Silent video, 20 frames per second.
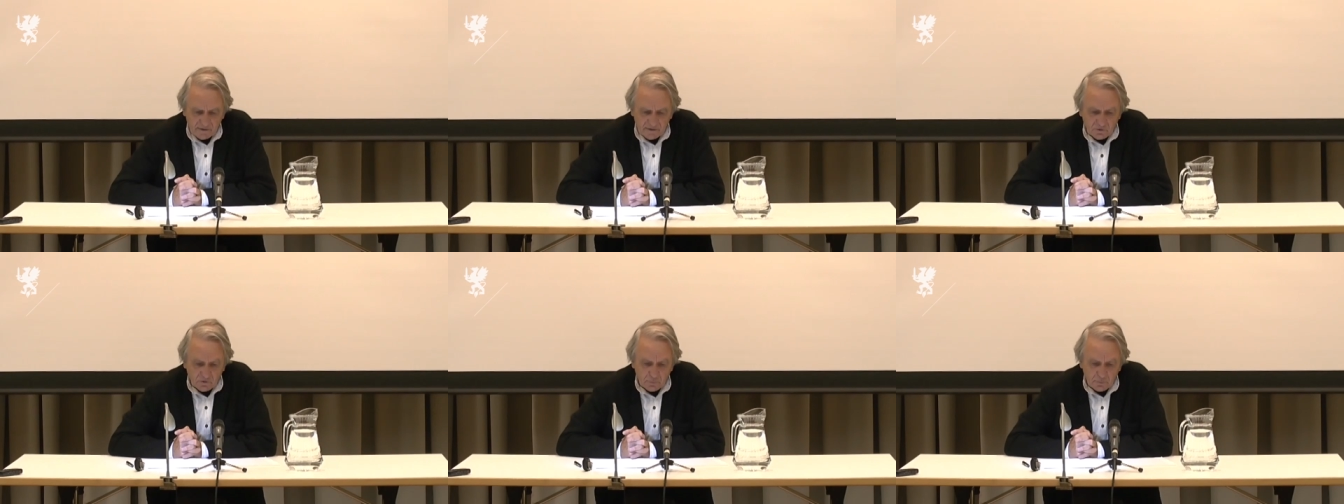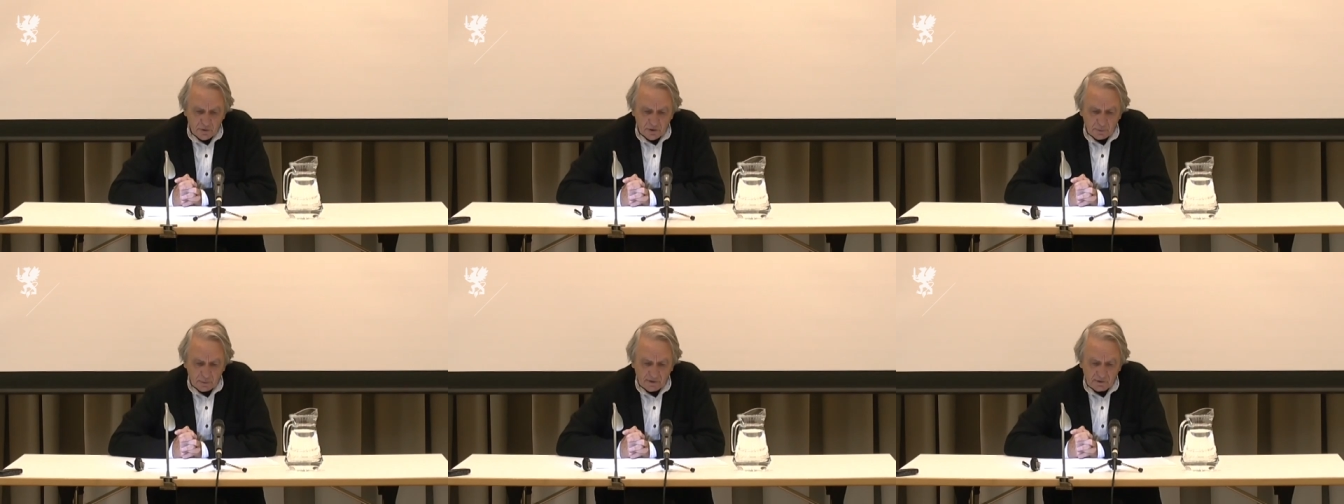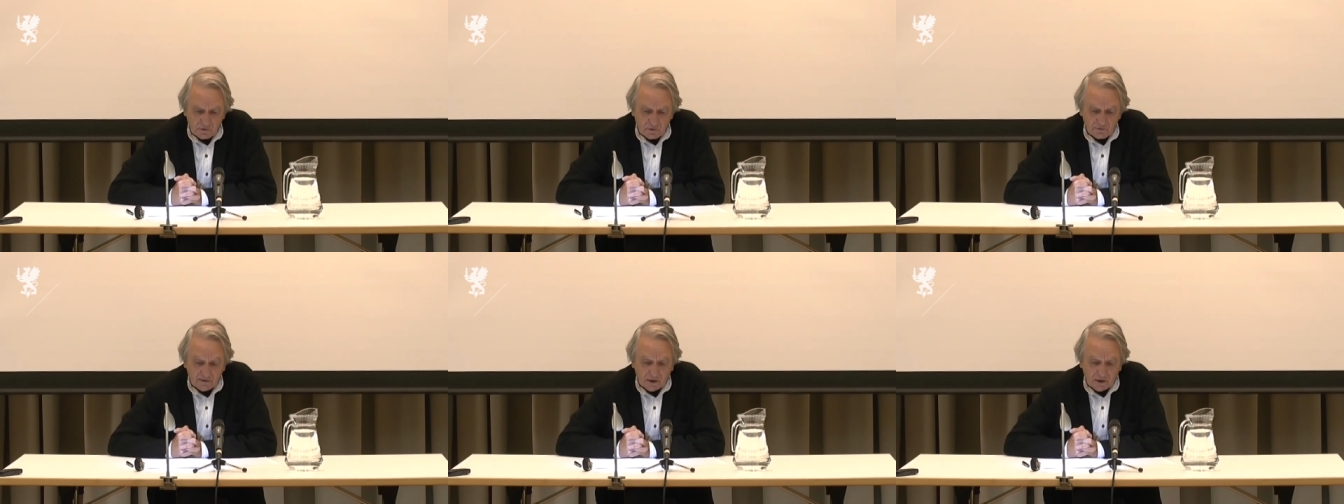the
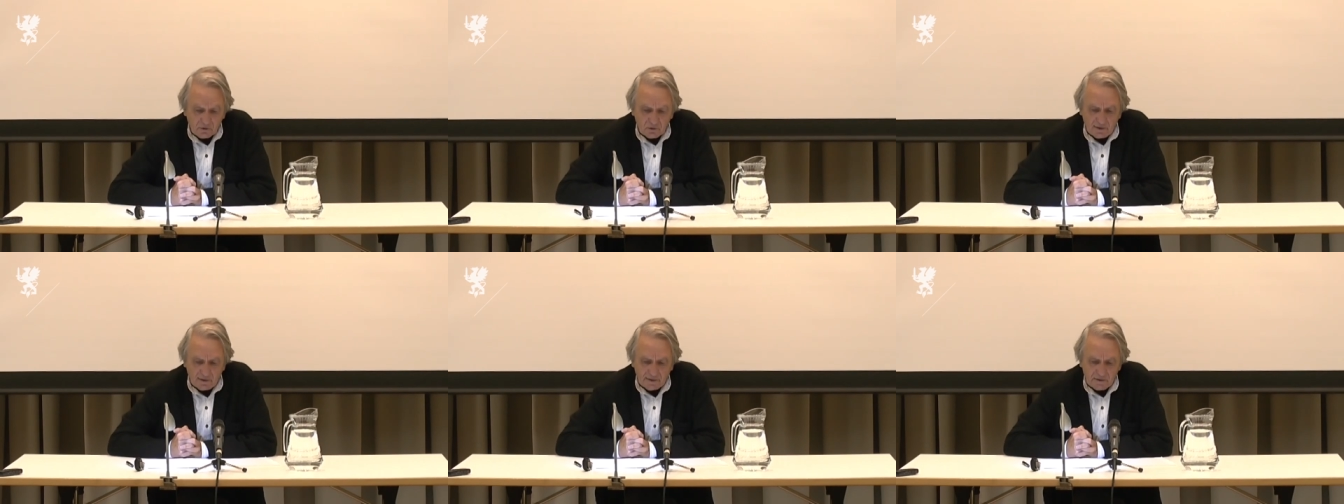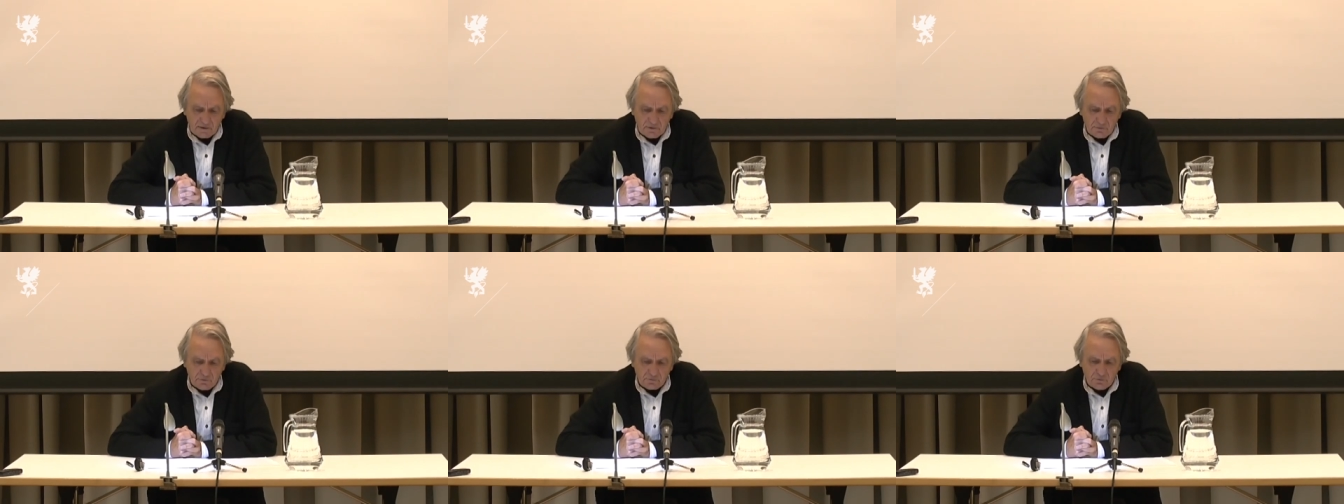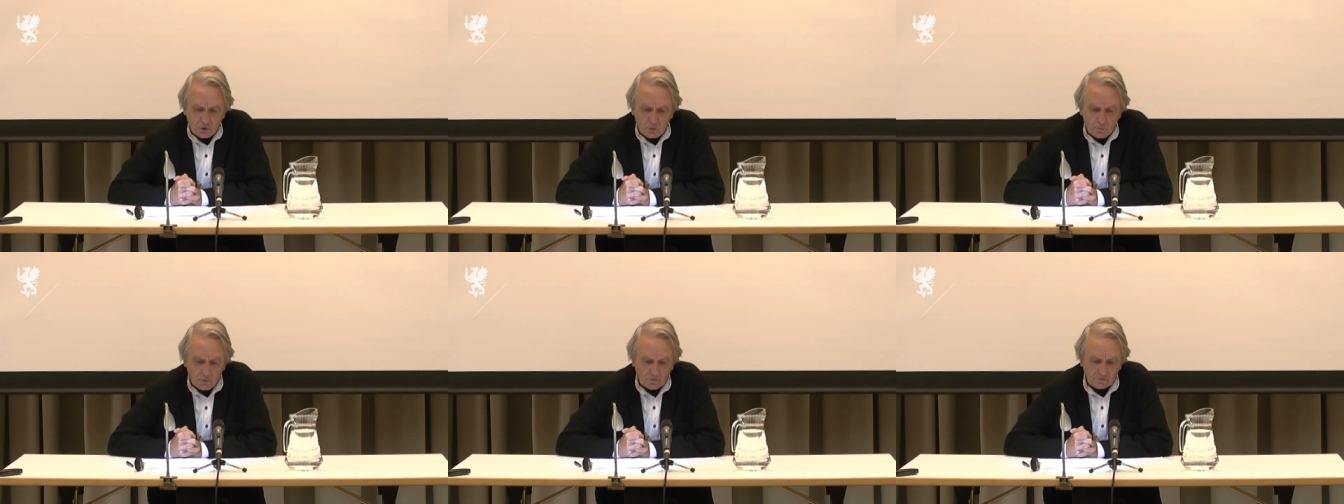spirit of their collective
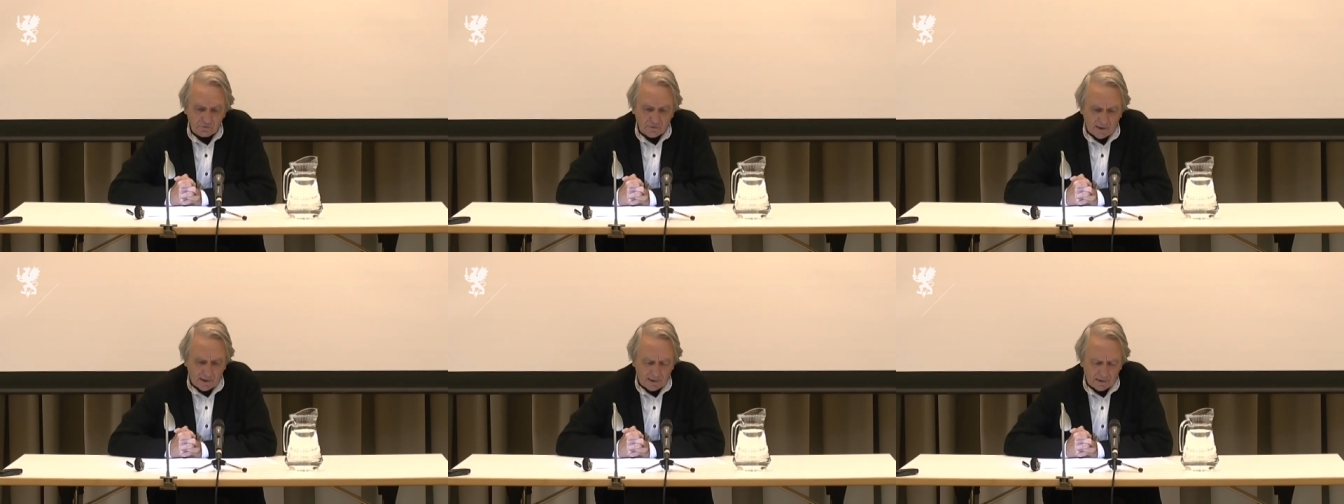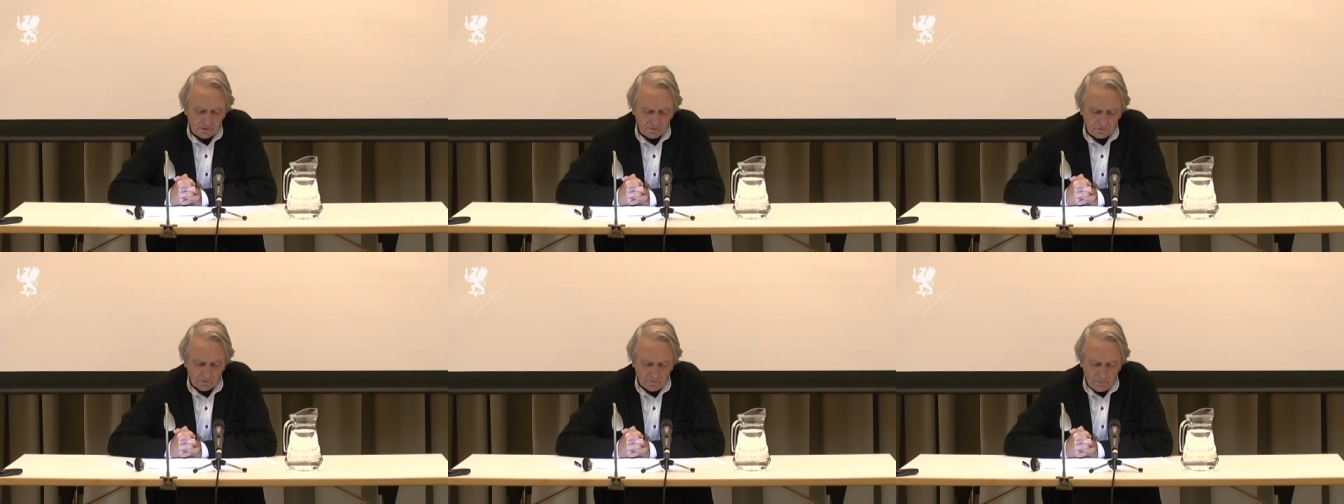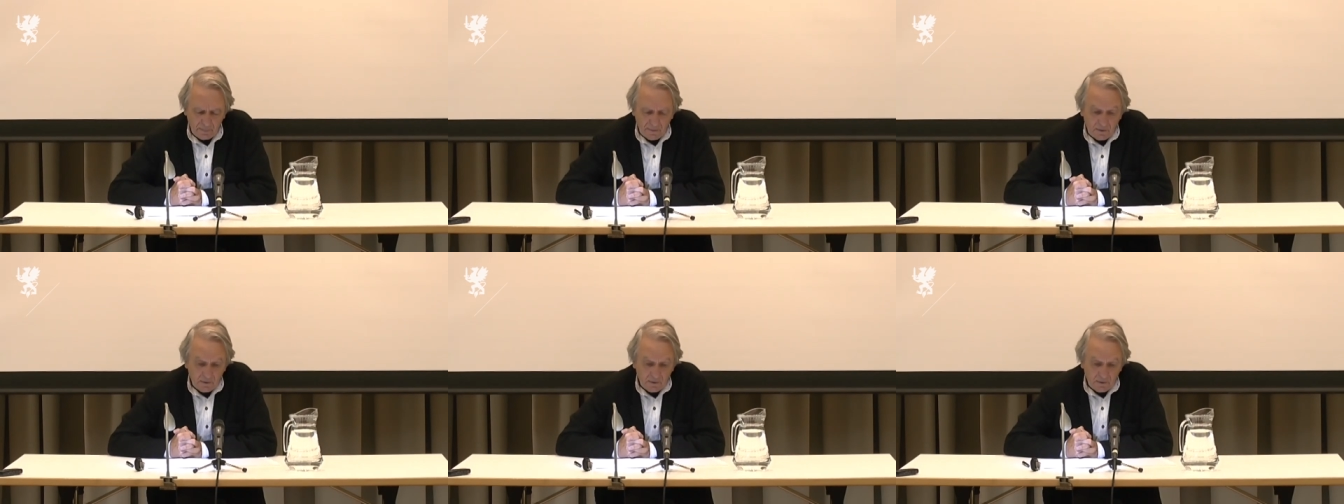form of life.